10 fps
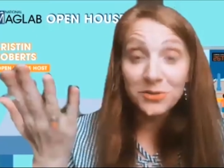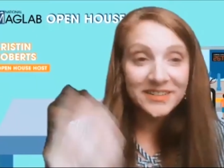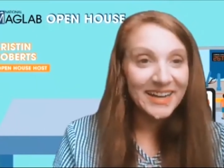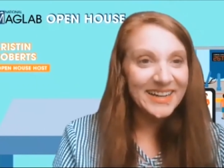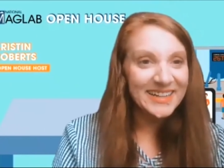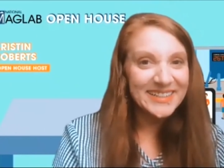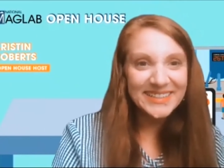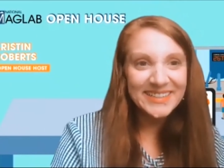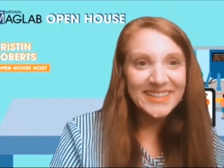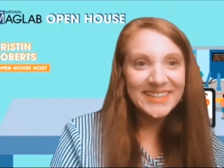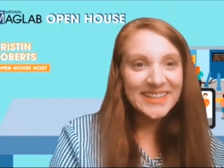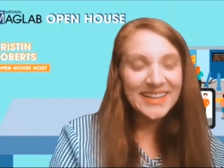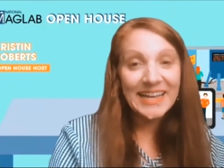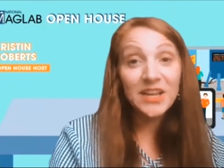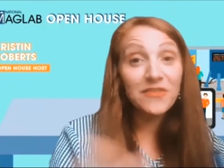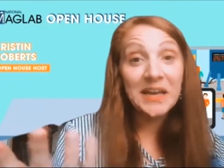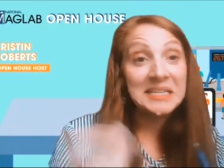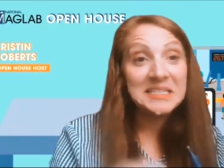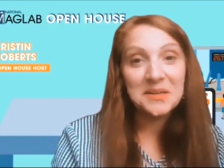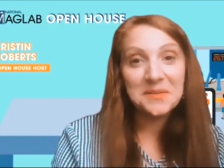yeah. Any
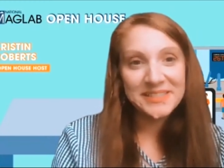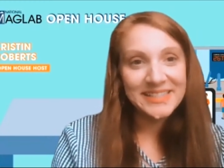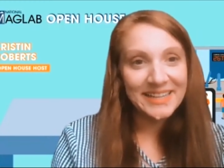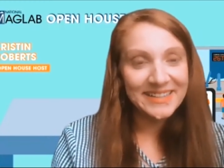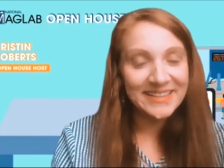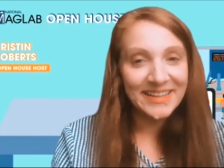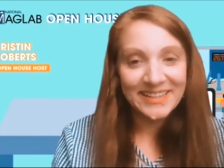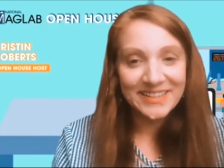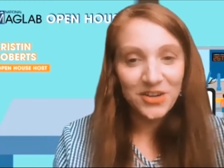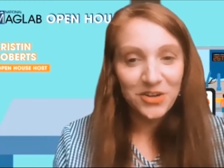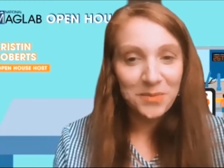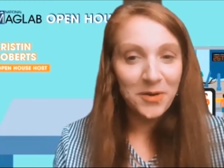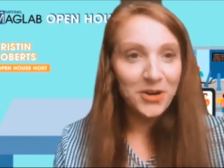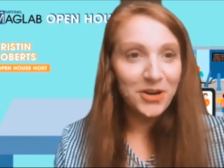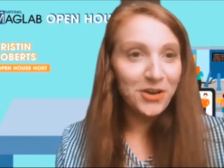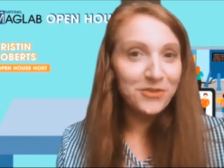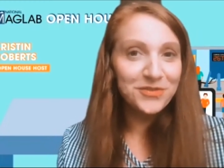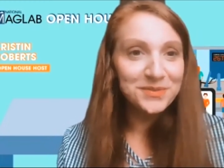fandoms that you're a part of?